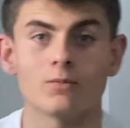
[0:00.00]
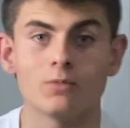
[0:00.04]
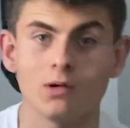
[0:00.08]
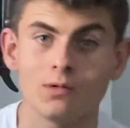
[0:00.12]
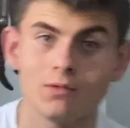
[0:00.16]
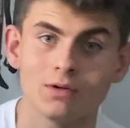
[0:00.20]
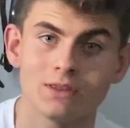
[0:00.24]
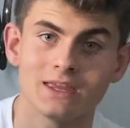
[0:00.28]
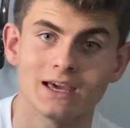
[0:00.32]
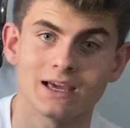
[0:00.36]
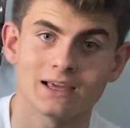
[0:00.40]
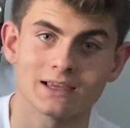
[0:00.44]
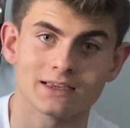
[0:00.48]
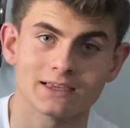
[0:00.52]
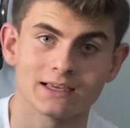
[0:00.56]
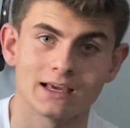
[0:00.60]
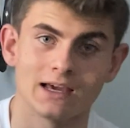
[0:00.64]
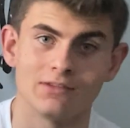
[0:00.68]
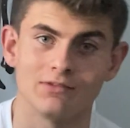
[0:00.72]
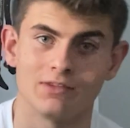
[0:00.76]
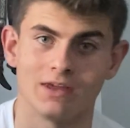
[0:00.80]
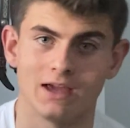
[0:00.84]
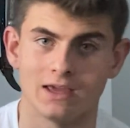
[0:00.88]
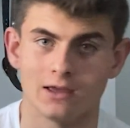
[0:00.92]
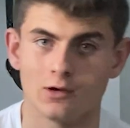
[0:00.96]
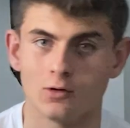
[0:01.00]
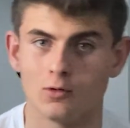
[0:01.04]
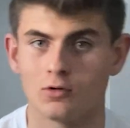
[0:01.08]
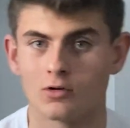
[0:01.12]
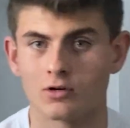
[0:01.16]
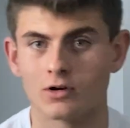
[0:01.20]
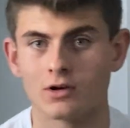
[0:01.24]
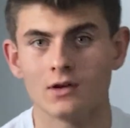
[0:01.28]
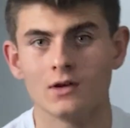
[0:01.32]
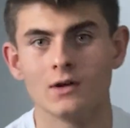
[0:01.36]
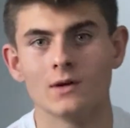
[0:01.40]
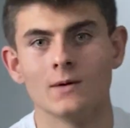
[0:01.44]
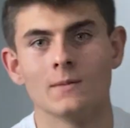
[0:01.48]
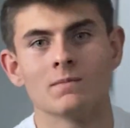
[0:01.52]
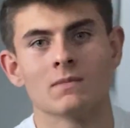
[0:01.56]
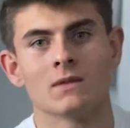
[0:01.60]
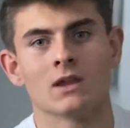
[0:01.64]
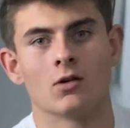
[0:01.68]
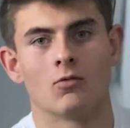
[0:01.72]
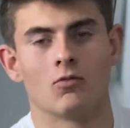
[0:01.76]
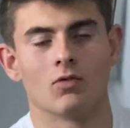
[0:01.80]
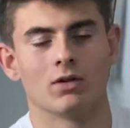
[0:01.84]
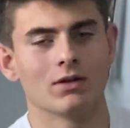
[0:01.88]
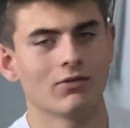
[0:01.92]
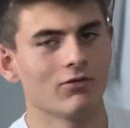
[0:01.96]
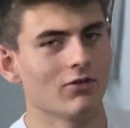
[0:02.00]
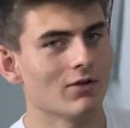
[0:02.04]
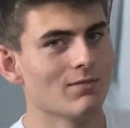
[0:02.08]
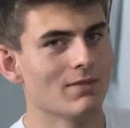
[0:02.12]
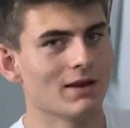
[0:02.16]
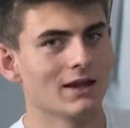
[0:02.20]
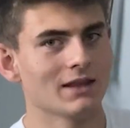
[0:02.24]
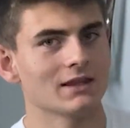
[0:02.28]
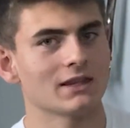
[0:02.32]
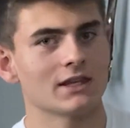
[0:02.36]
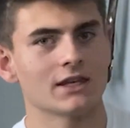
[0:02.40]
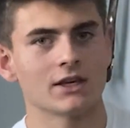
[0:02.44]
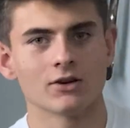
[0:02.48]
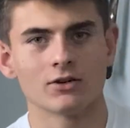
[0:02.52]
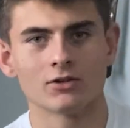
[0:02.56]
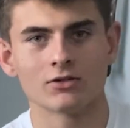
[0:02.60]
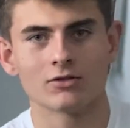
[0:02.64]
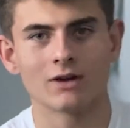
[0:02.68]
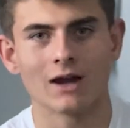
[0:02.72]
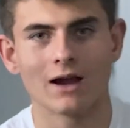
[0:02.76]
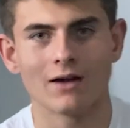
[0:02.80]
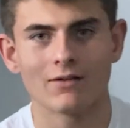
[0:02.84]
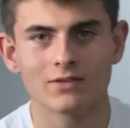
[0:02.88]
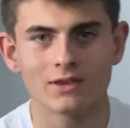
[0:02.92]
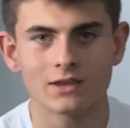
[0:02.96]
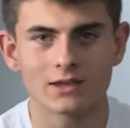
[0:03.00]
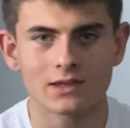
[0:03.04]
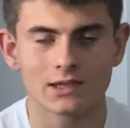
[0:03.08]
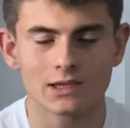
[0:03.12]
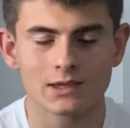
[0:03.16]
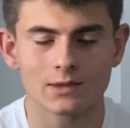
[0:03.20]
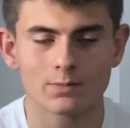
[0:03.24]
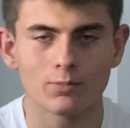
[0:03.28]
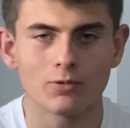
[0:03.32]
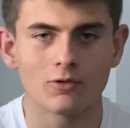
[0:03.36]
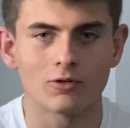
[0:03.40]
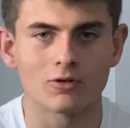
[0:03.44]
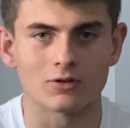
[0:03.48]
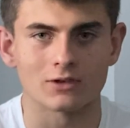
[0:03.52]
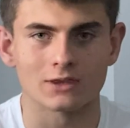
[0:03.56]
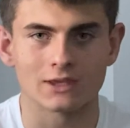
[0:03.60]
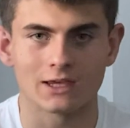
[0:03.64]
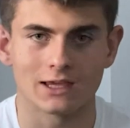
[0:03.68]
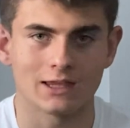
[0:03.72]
What would that sound like? Or what if we made zero gravity sports?